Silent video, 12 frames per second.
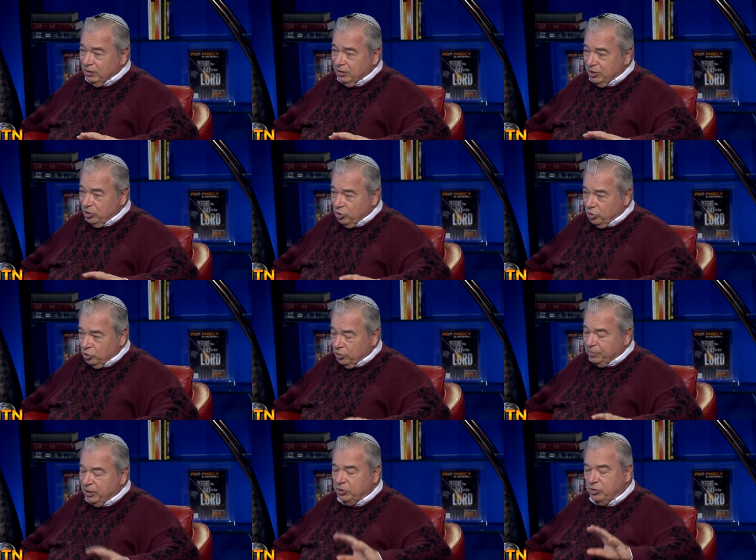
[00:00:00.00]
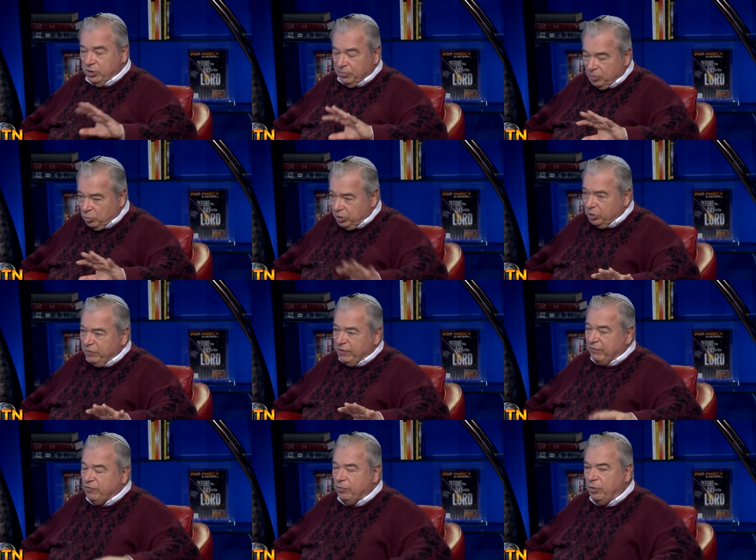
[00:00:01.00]
the European Union. But we'll leave
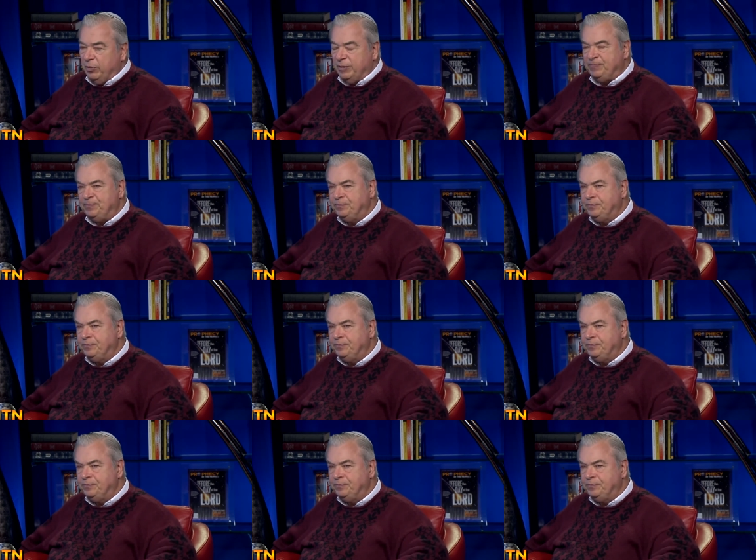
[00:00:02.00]
that for a moment.